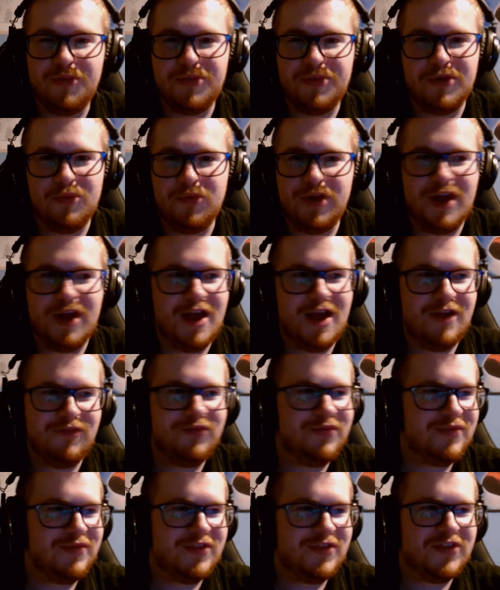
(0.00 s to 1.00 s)
and we
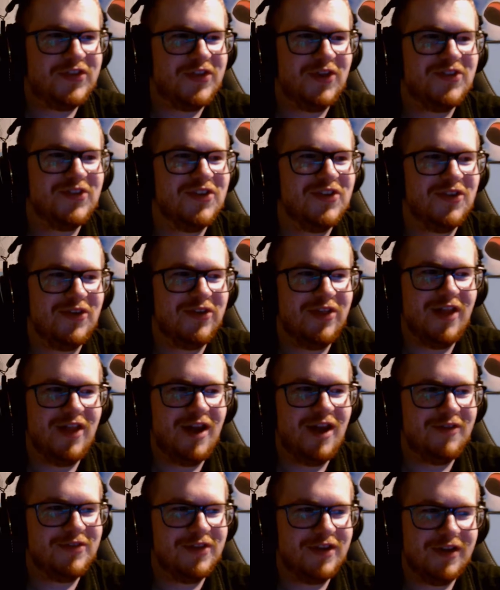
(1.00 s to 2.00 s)
had such a good
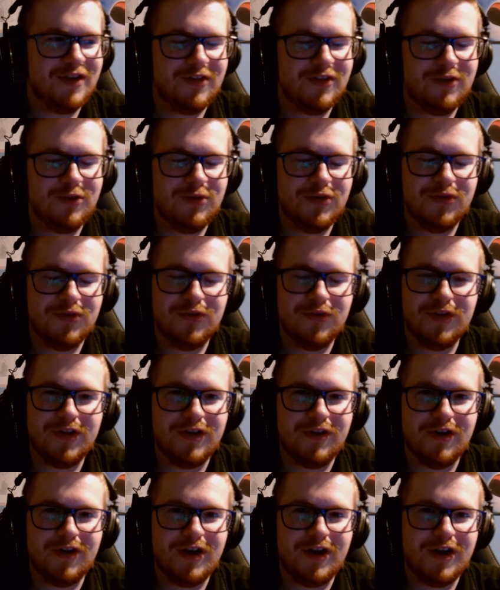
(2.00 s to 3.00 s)
laugh together. It was
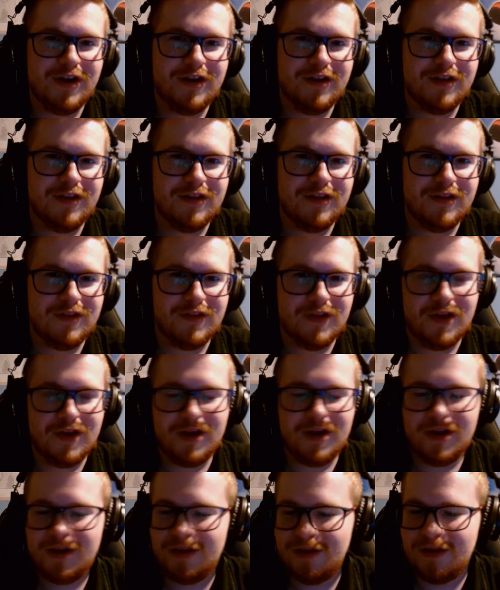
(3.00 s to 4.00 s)
really great.
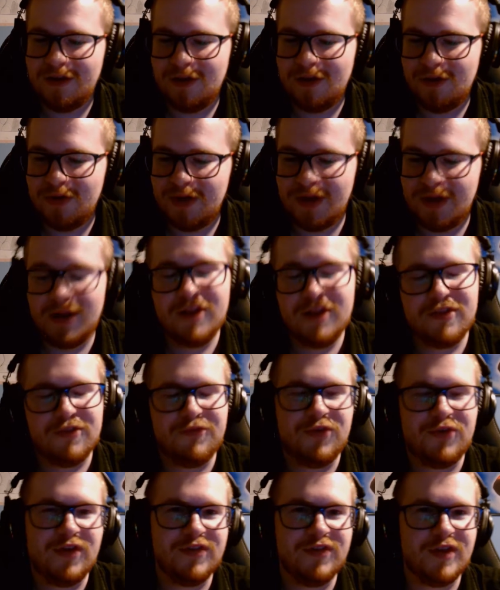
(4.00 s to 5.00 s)
Like, you know, and it's
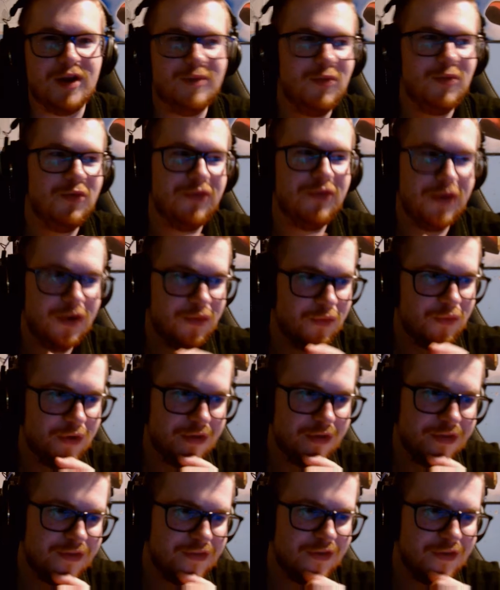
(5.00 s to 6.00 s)
the friends that I'm moving in
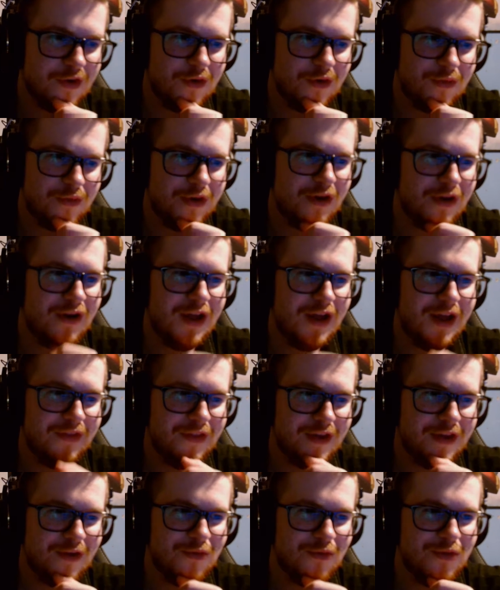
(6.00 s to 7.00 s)
with, so we all had,
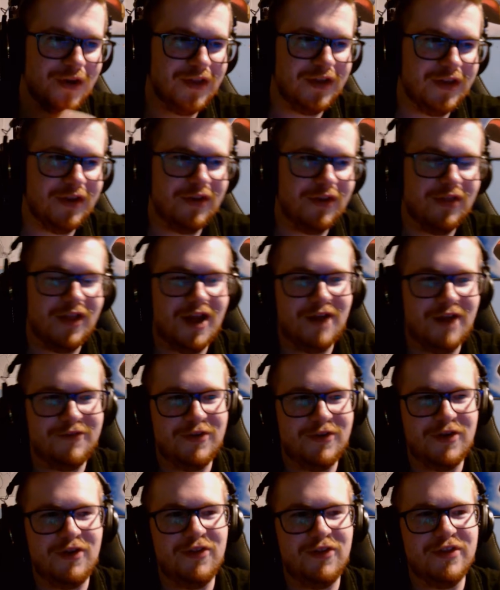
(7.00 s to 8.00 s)
like, a really good
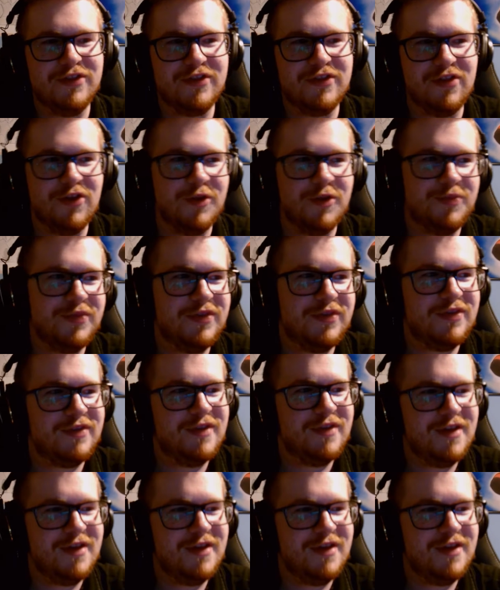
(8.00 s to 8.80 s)
laugh at all these clips